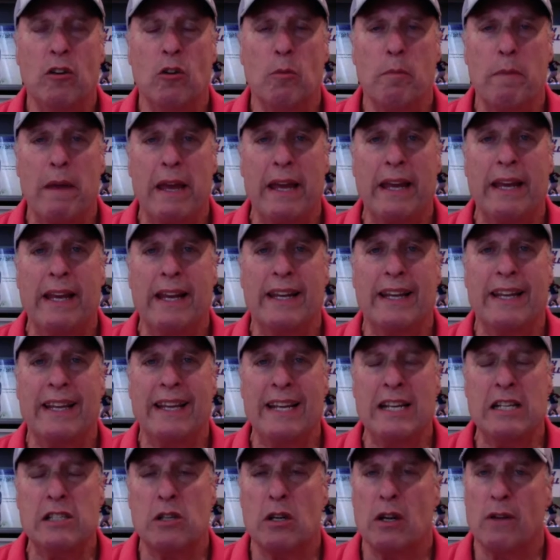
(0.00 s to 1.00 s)
it'll make it
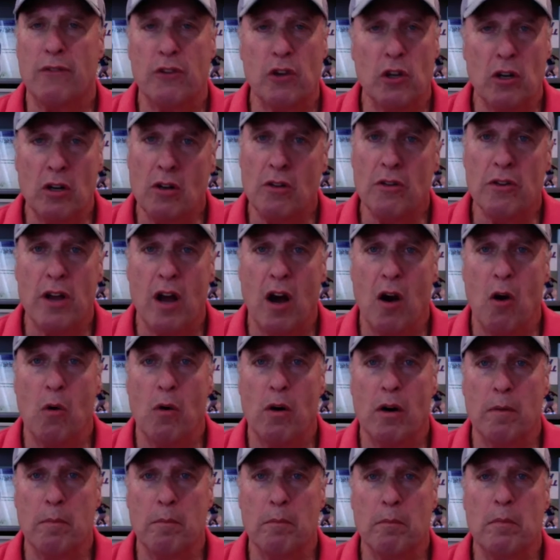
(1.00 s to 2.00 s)
easier. If you don't
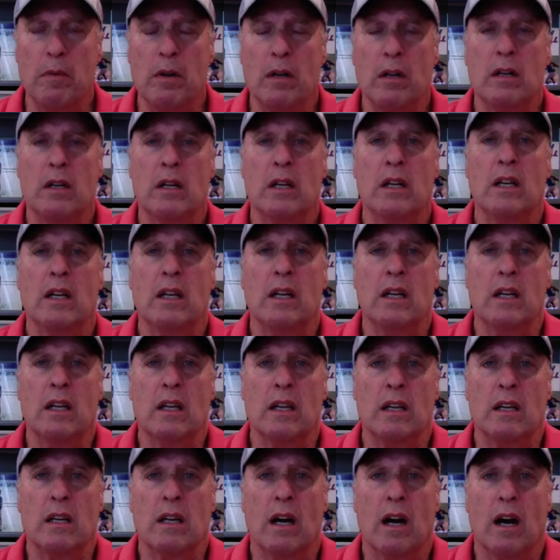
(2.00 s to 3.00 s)
know
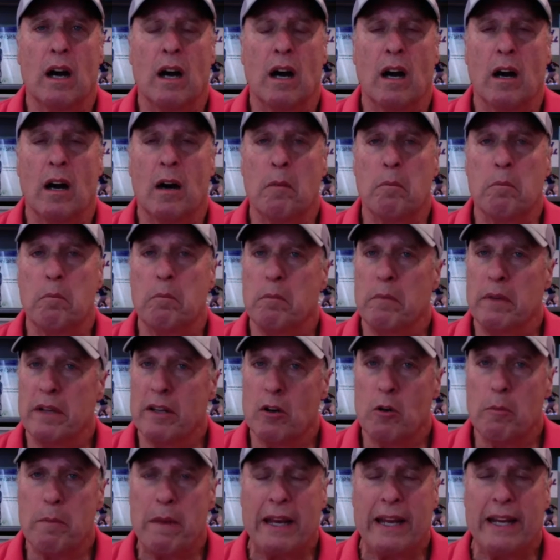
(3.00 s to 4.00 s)
them,
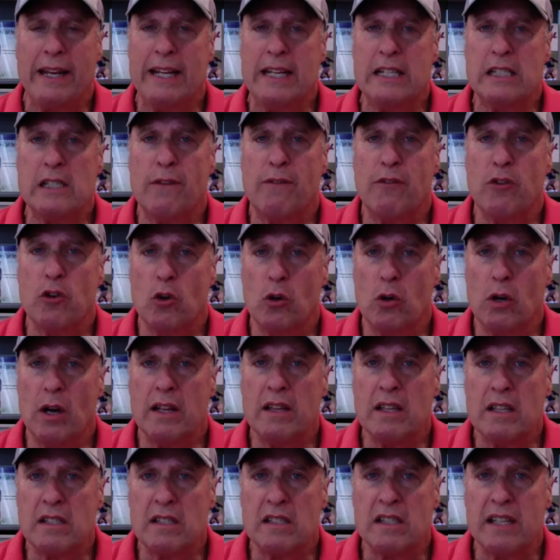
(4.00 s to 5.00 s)
it'll make it easy for you to
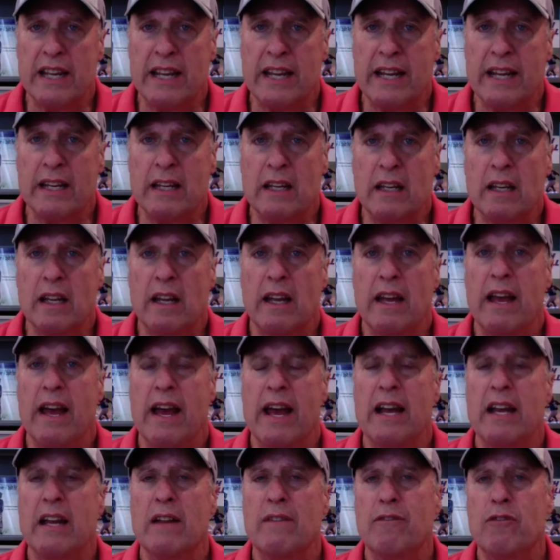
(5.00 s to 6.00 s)
understand.
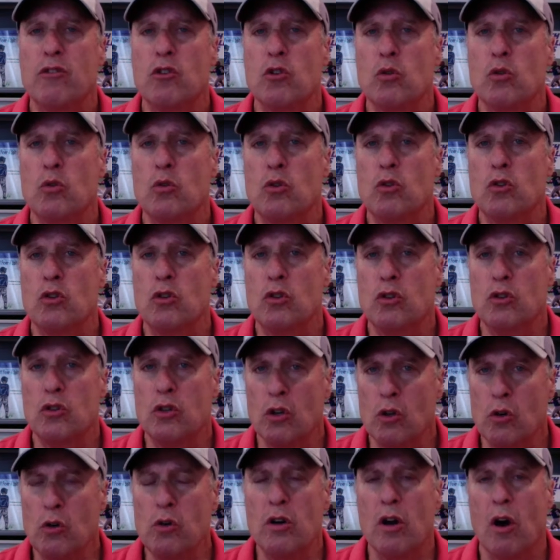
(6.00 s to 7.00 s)
And if you
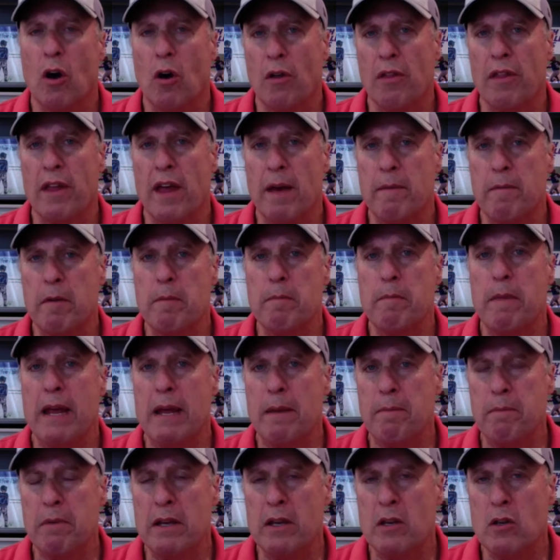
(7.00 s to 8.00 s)
do know them, and
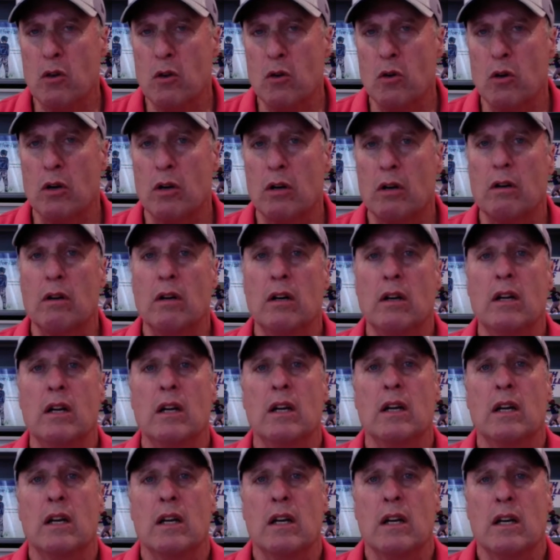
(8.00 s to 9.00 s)
maybe your
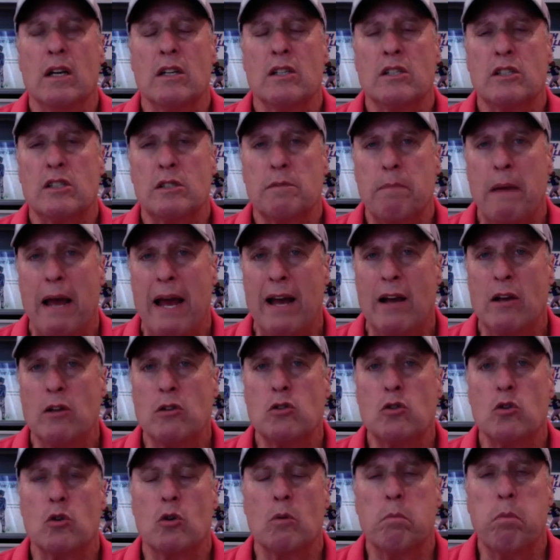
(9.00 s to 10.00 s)

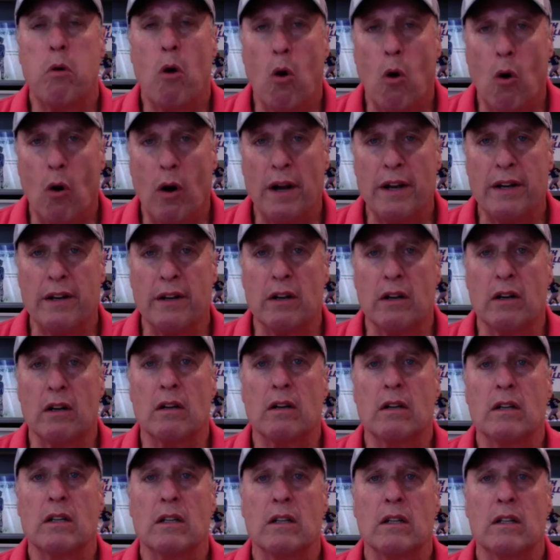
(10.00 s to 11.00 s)
spouse or
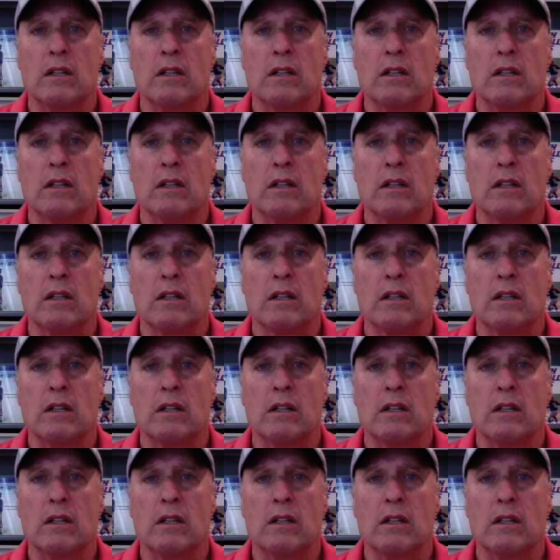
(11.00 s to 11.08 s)
partner